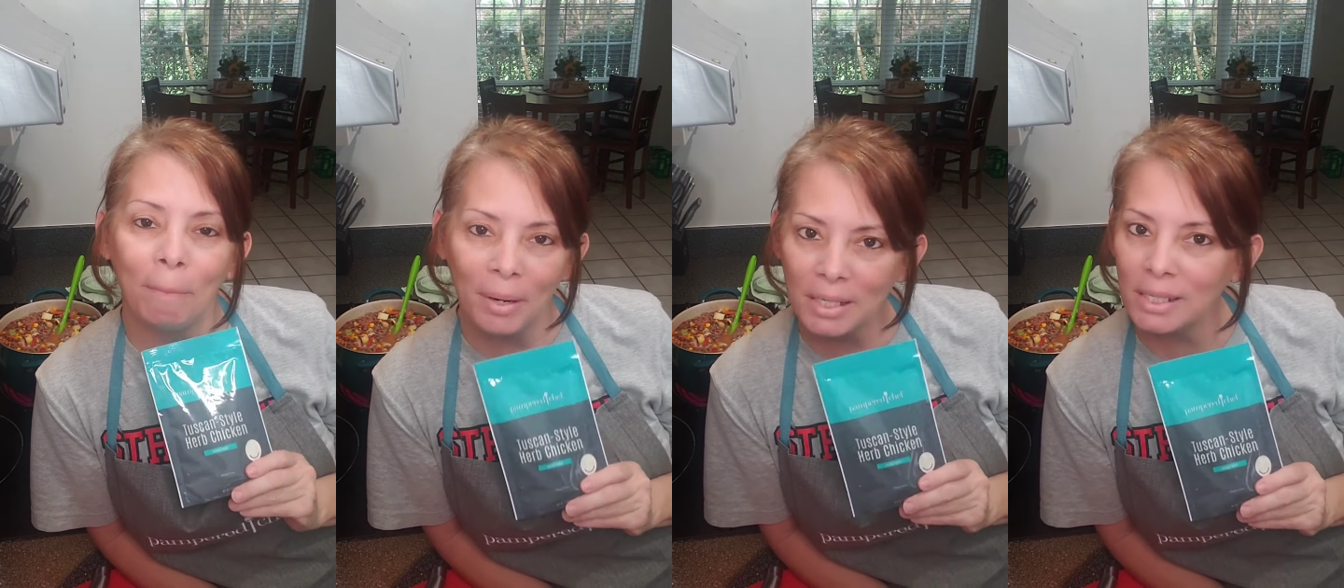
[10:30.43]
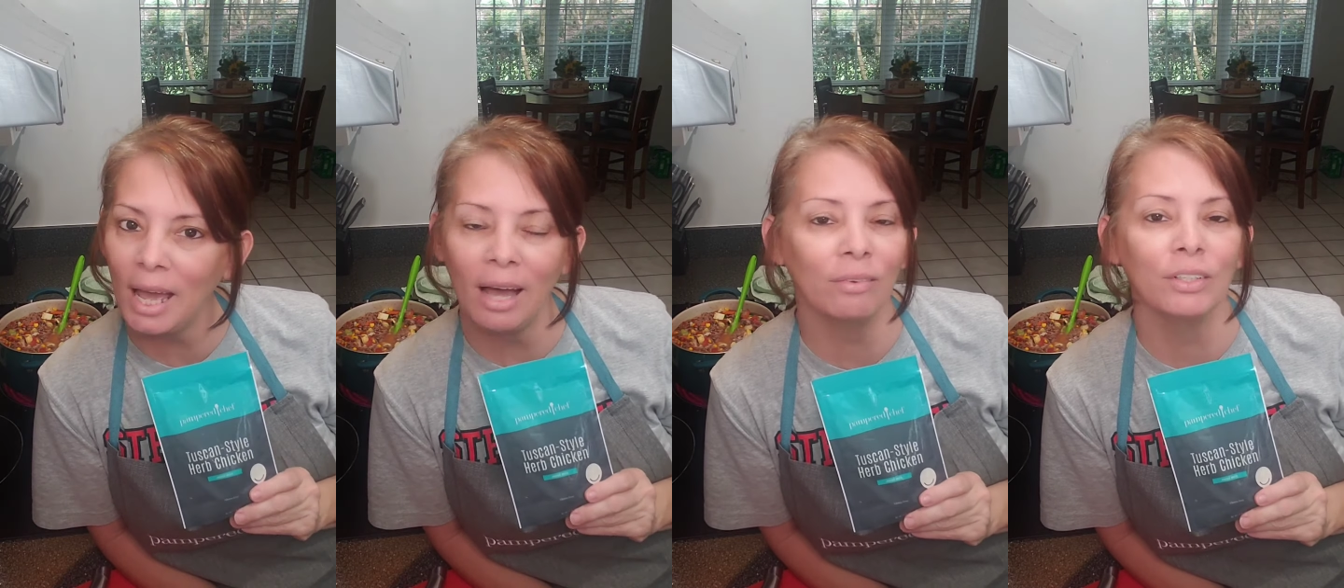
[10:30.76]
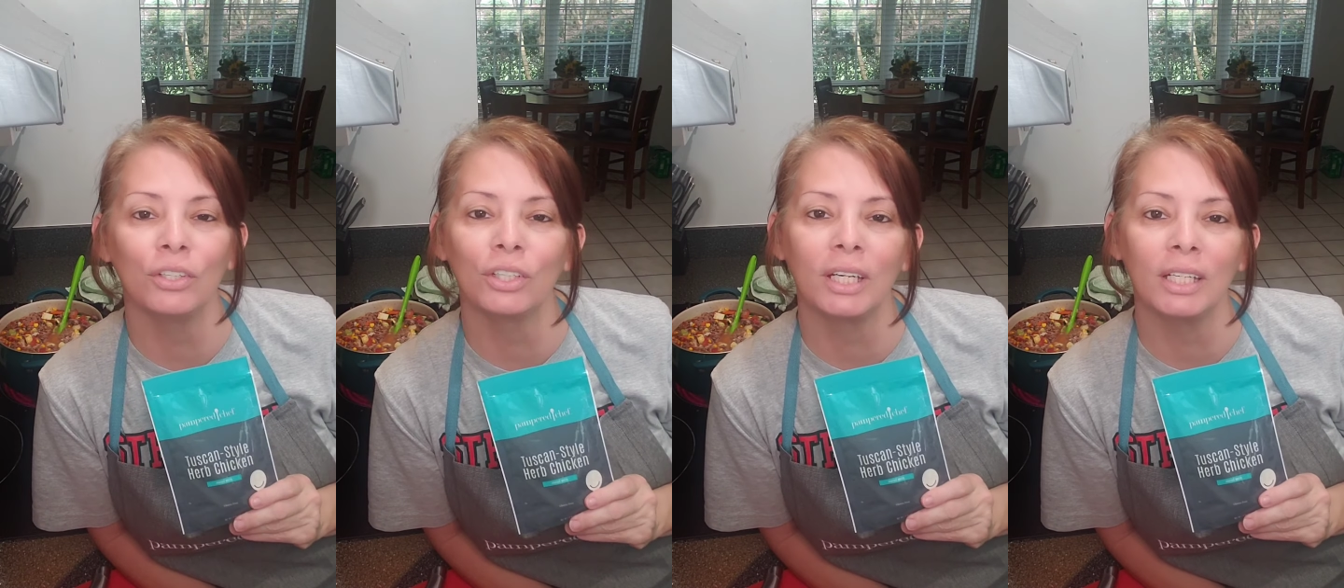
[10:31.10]
must-have
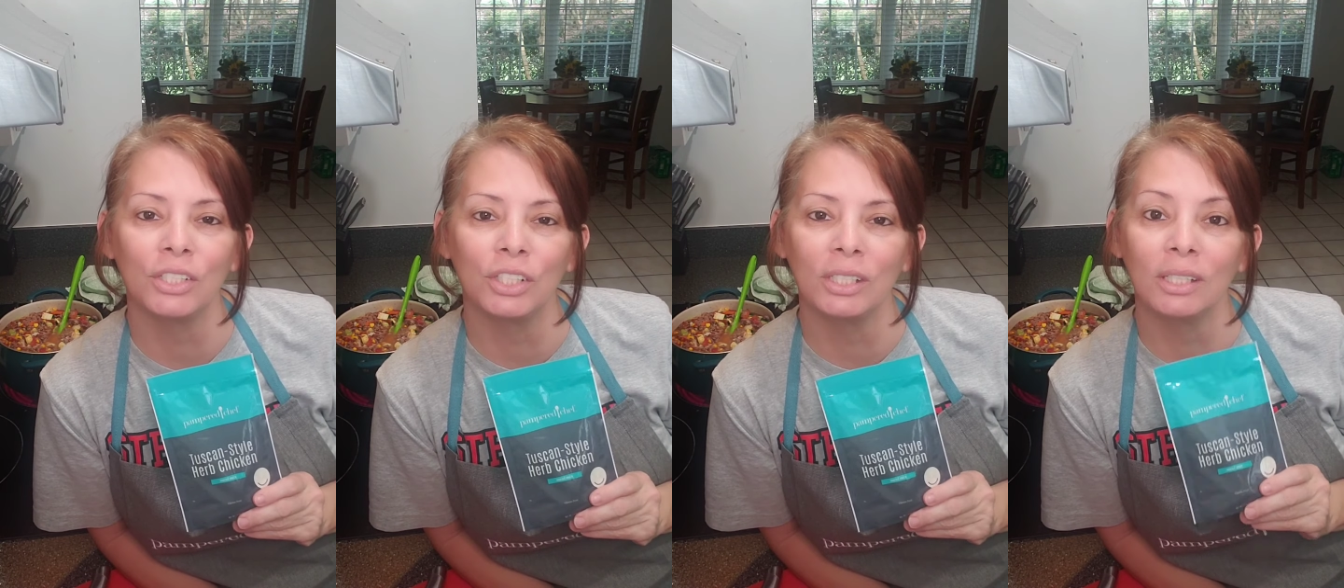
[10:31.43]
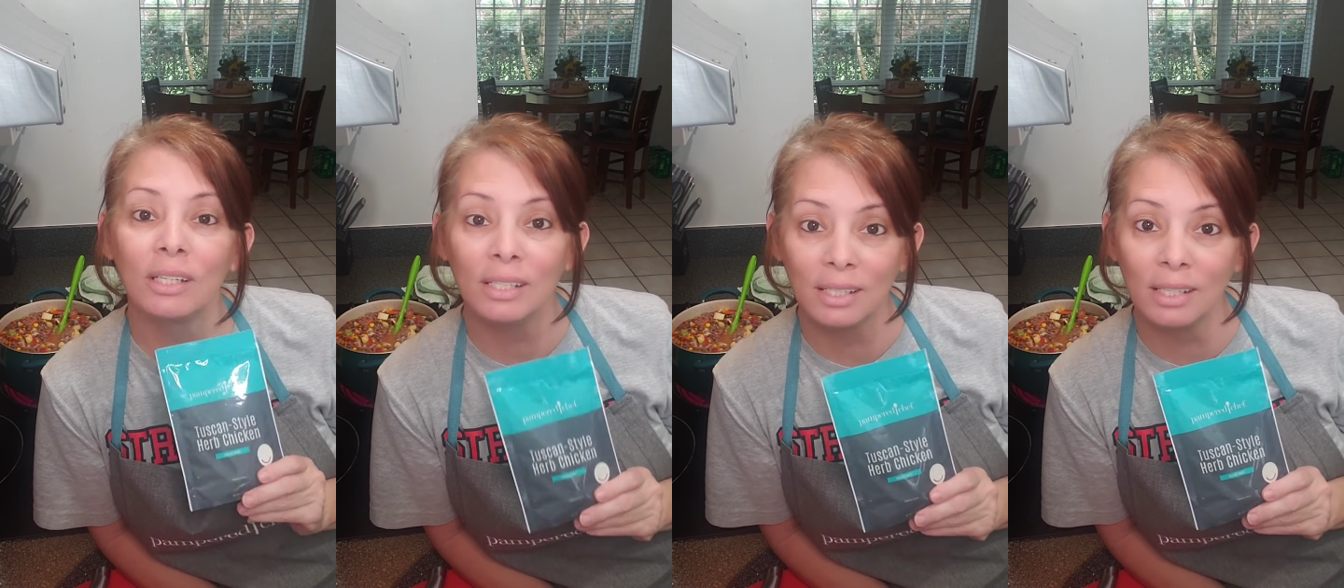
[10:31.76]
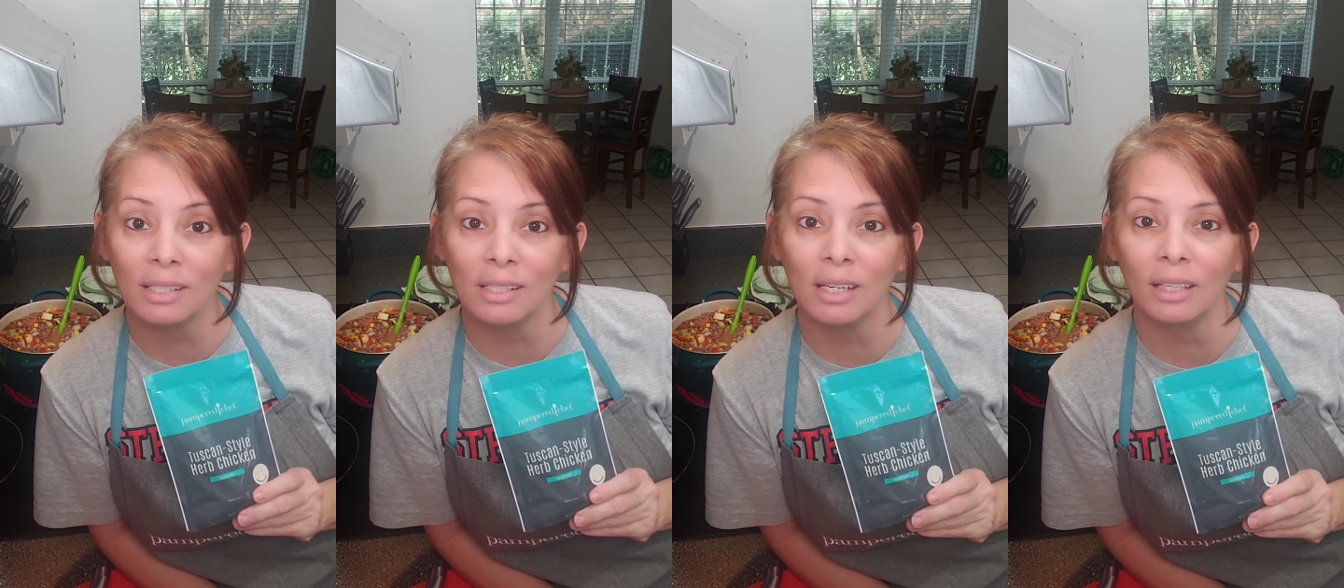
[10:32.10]
in your kitchen
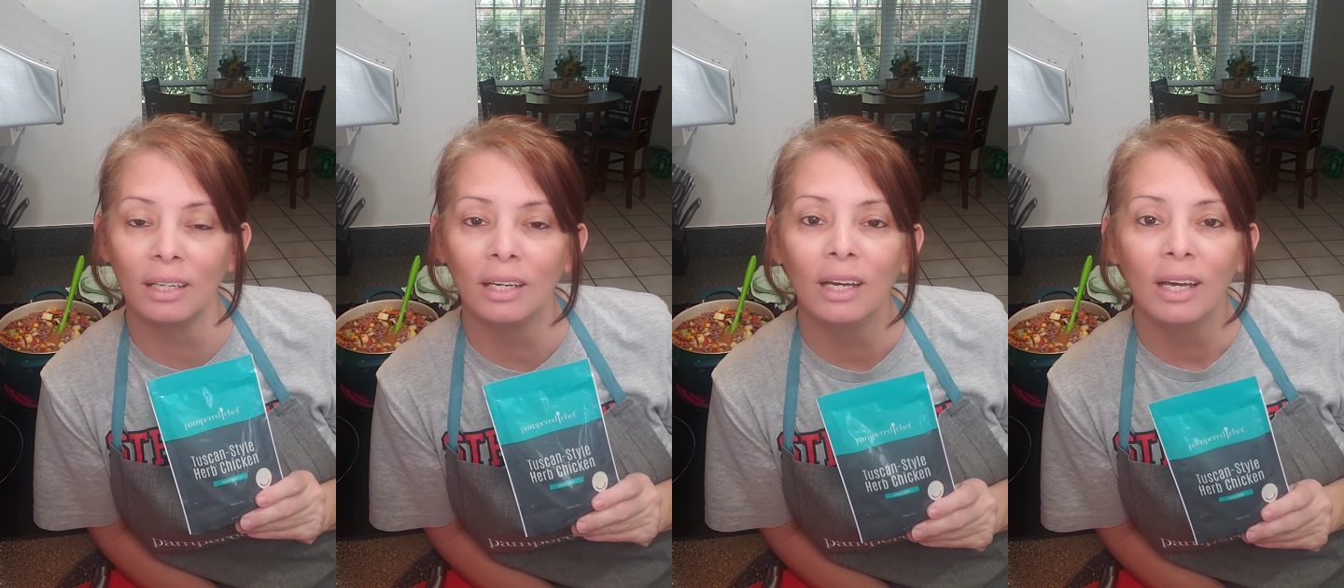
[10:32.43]
seasoning.